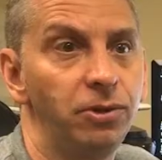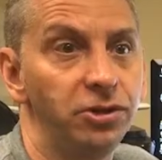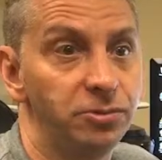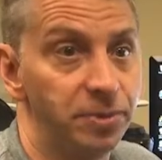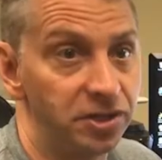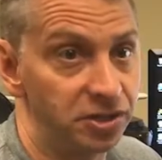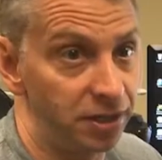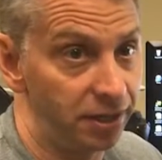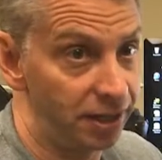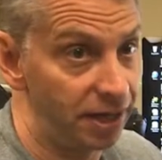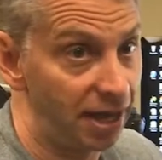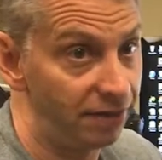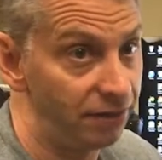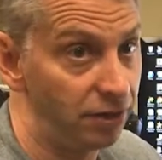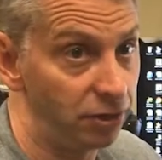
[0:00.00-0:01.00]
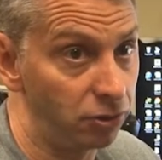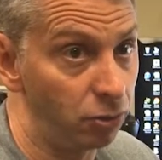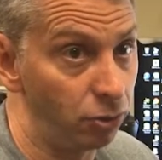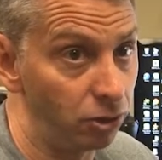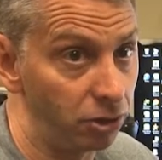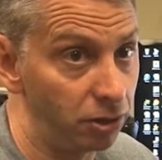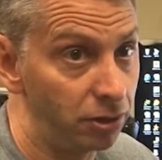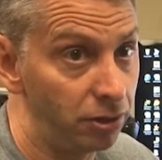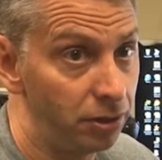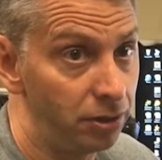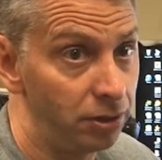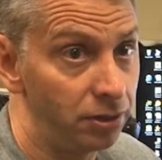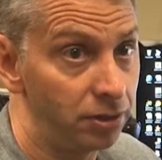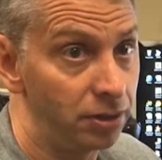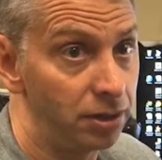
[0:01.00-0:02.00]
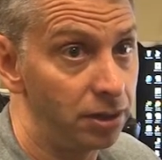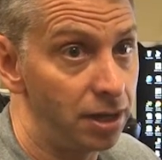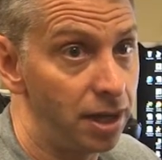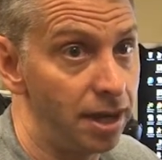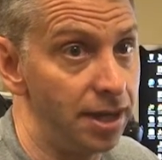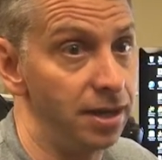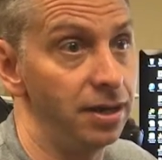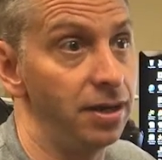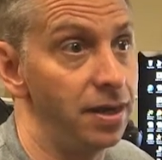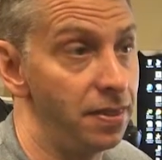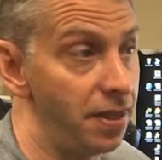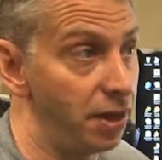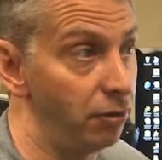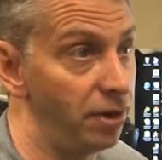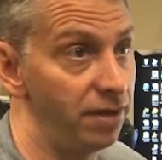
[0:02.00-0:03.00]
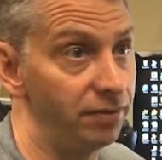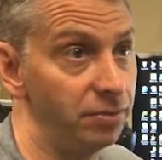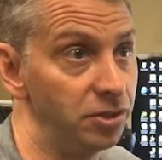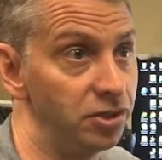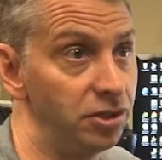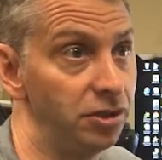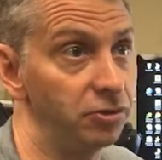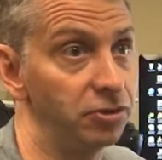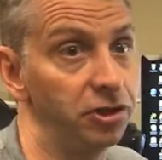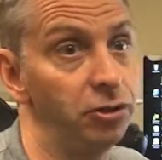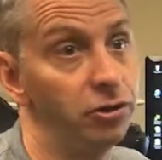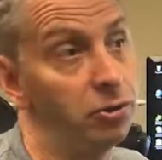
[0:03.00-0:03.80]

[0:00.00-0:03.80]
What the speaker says: want to specialize in the cavity and core, and they don't have the machinery,